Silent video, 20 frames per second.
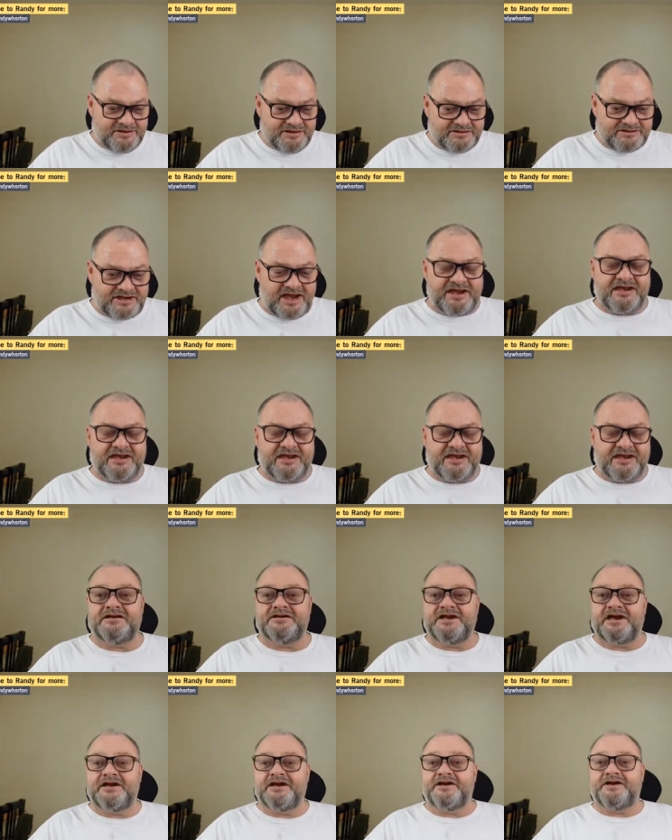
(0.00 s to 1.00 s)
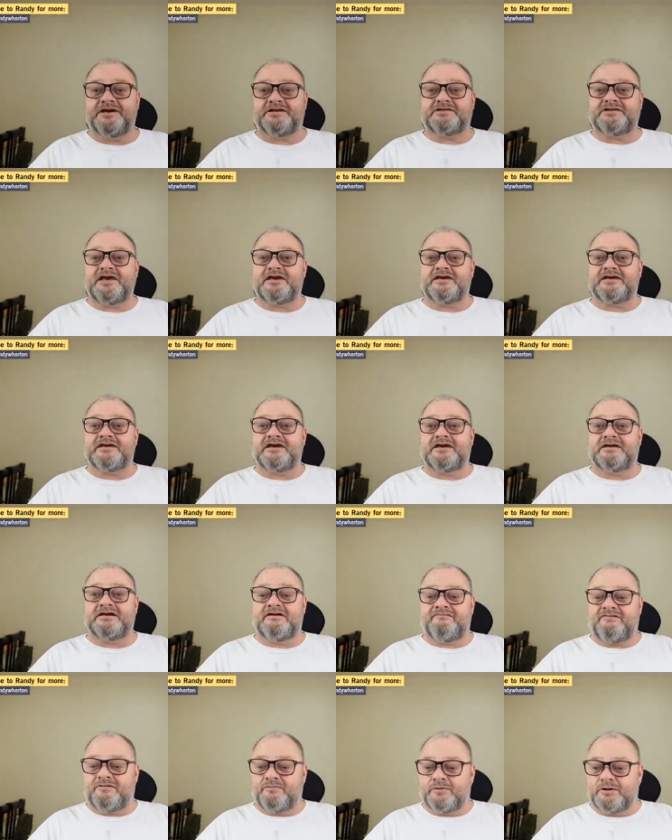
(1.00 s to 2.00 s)
Take care, Derry. Take care,
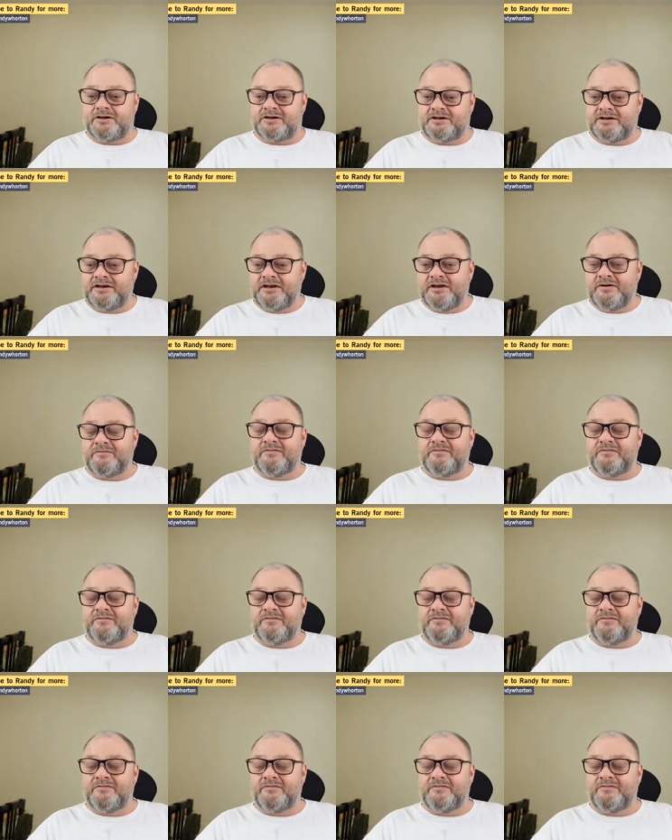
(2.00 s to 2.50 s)
everyone.